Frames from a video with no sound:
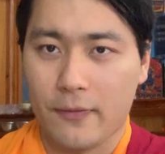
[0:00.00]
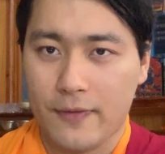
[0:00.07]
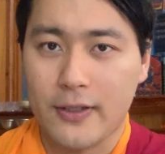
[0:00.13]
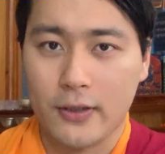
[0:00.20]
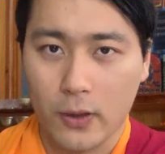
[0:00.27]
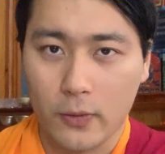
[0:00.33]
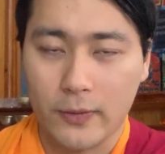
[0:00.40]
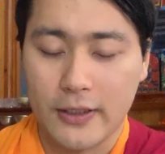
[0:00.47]
of His
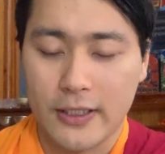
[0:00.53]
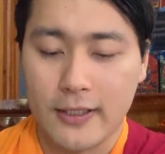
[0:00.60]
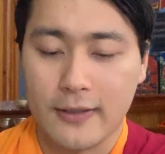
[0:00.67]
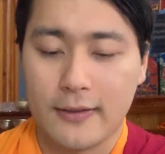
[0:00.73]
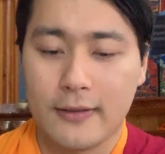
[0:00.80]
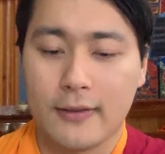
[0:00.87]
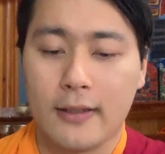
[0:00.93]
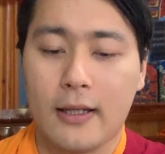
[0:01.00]

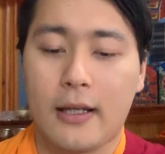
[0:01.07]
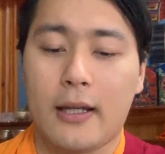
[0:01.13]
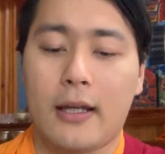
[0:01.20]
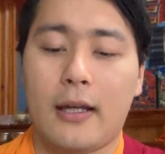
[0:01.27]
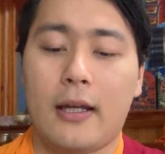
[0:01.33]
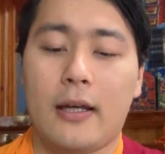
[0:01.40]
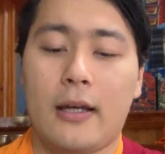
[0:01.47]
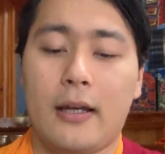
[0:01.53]
Holiness
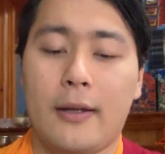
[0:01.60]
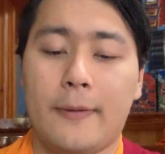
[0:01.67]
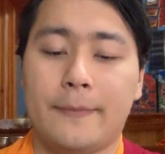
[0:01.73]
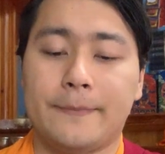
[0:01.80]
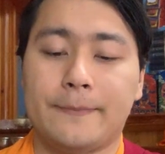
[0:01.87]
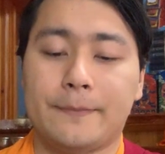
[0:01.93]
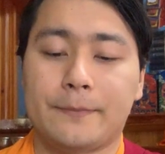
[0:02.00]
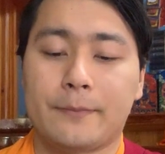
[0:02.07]

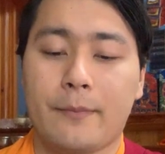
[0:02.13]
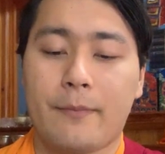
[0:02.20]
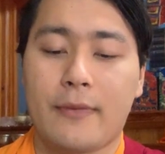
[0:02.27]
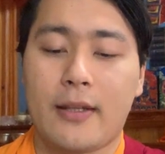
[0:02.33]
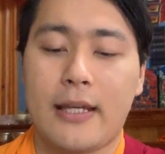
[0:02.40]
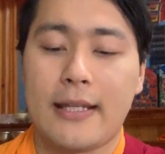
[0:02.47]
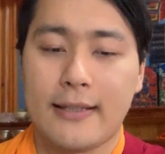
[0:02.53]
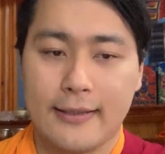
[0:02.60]

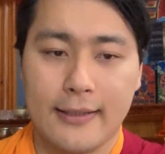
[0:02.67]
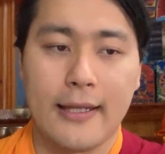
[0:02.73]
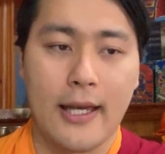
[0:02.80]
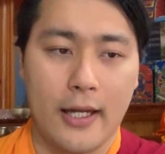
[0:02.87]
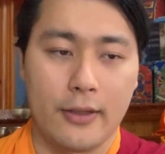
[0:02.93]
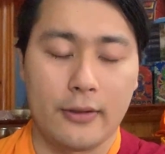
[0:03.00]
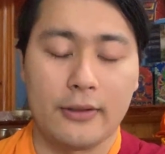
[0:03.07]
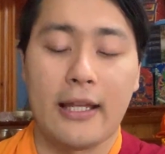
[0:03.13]
in
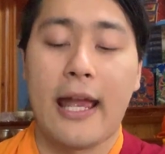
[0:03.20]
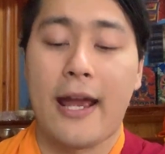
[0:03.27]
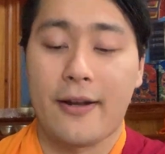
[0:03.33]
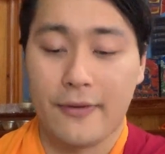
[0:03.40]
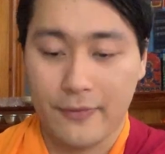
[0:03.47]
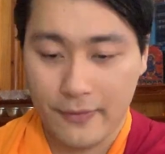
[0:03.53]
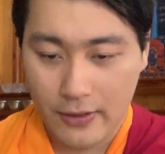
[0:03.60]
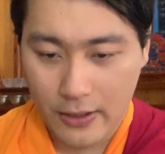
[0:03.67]
Seattle
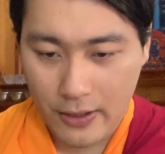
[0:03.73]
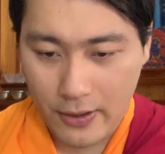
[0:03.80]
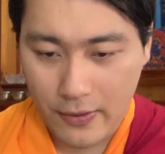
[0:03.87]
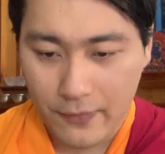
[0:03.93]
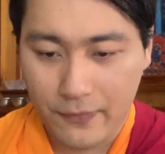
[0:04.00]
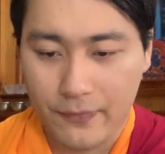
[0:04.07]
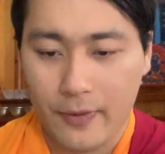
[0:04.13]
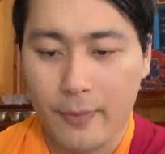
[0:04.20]
and
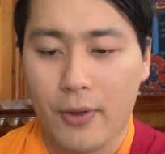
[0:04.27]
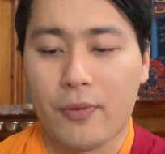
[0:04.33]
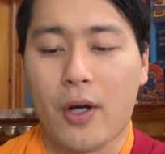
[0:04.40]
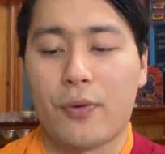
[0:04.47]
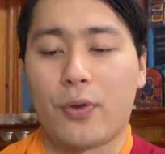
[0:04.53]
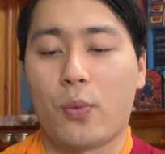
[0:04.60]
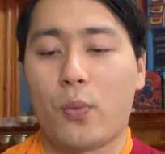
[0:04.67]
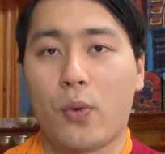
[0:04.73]
from
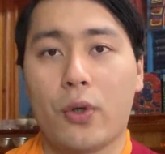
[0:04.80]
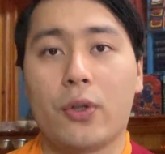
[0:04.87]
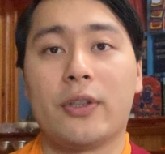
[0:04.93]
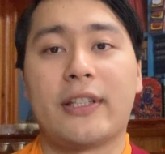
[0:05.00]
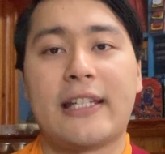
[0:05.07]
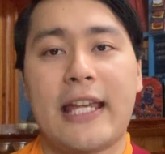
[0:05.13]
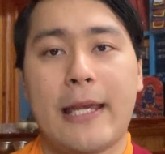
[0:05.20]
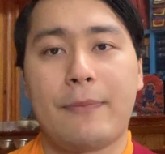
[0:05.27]
around the
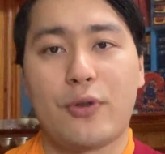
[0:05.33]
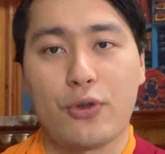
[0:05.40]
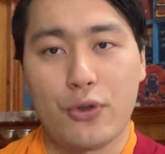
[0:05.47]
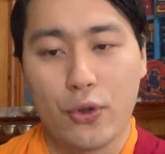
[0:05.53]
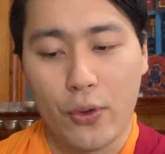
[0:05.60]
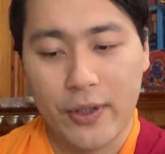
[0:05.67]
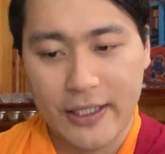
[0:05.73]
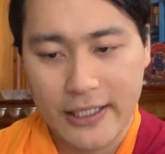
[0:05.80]
world came to
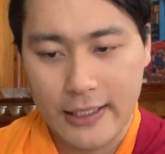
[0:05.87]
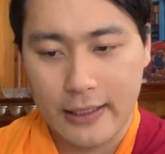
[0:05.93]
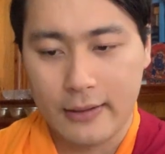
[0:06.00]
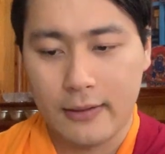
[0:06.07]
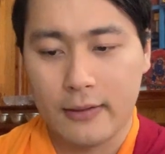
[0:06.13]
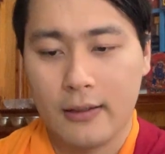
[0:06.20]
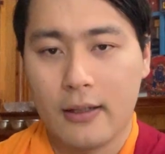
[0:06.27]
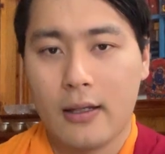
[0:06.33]
join
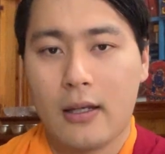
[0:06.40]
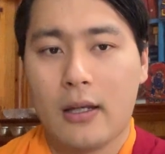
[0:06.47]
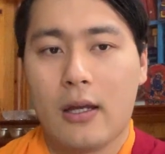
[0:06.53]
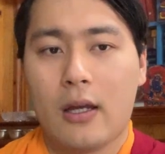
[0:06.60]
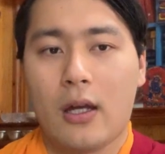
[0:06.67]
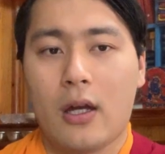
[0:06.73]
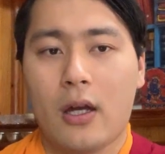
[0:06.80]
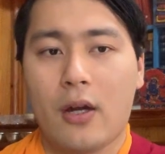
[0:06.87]
in
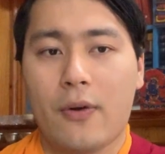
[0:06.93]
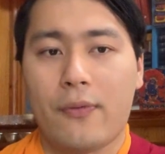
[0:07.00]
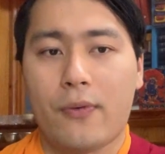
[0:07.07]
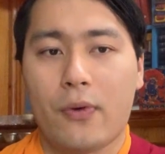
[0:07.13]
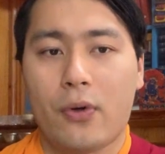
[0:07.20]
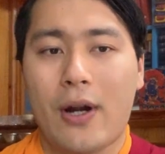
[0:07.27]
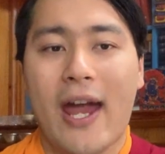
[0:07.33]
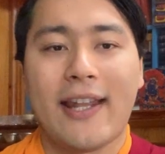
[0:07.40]

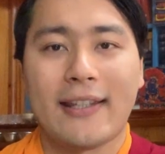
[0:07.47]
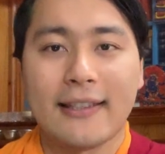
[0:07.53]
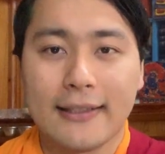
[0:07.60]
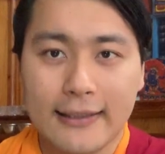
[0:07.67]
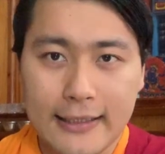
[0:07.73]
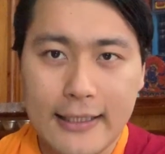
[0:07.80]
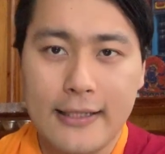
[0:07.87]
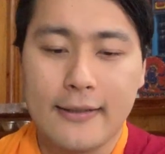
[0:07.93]
for at
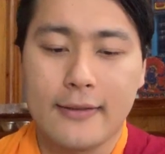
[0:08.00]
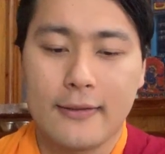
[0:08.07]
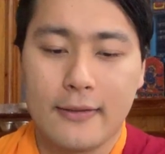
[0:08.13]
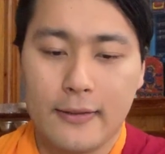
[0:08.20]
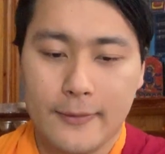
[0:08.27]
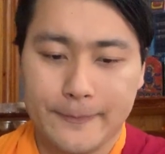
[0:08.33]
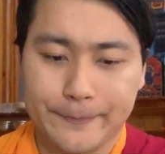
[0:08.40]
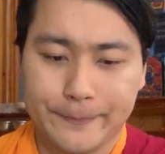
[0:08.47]
least